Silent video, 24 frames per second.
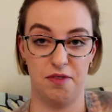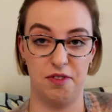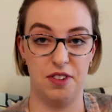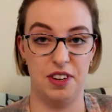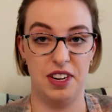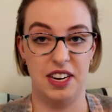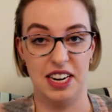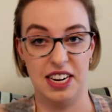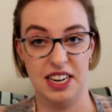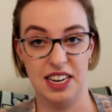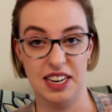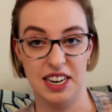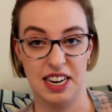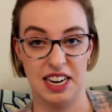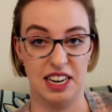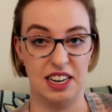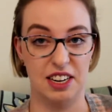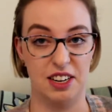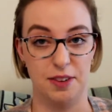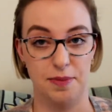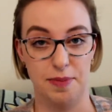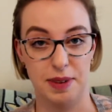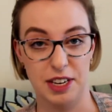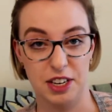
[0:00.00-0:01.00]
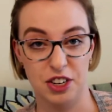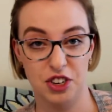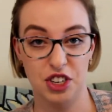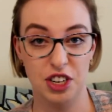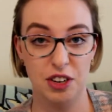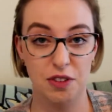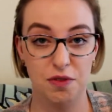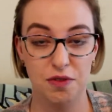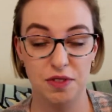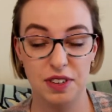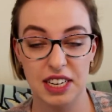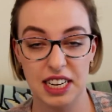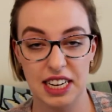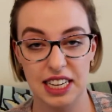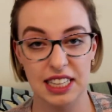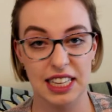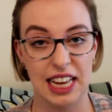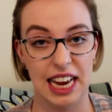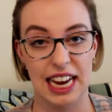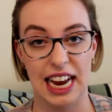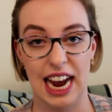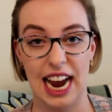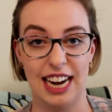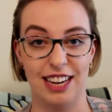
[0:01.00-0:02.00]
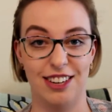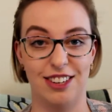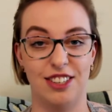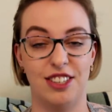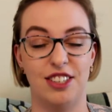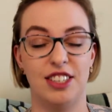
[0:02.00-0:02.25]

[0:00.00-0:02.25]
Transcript: needing to be shifty, like I